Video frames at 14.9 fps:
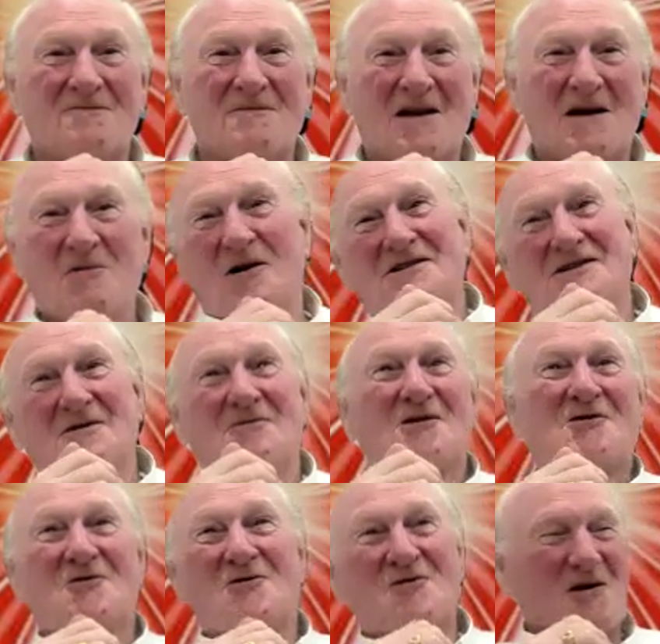You might jump
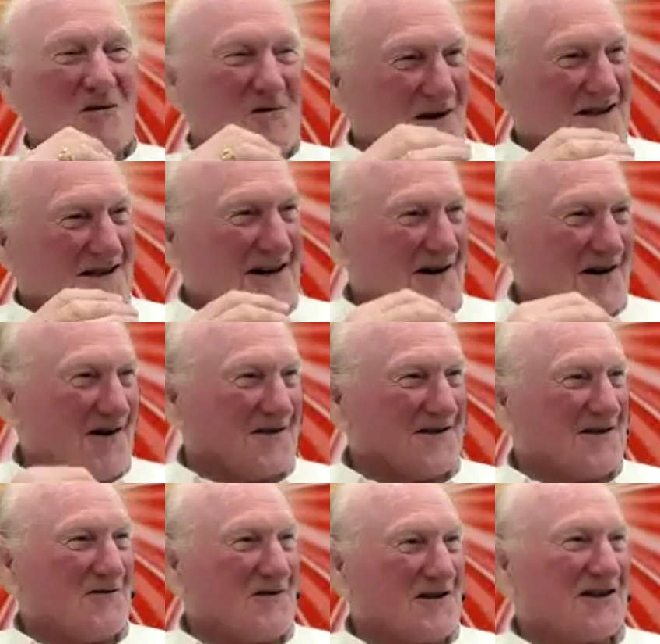into a robot and say, "Oh, I'll
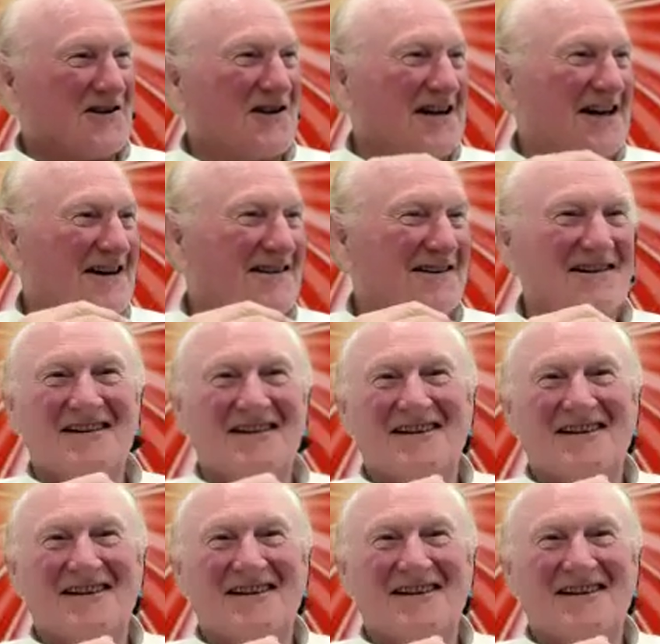see what it's like here."